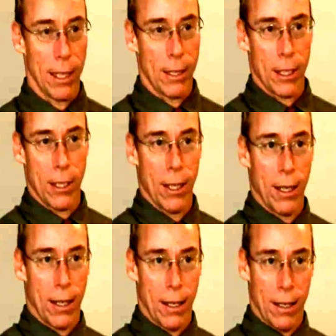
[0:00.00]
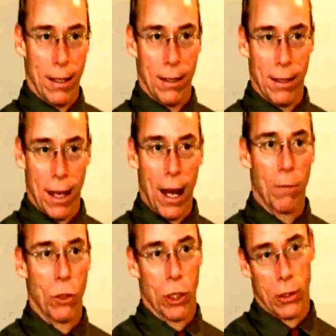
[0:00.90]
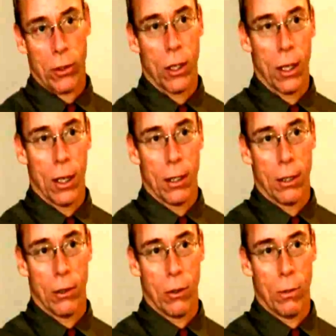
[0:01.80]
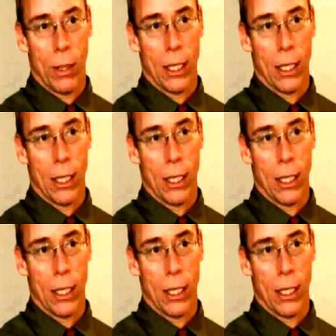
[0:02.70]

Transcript: these objects to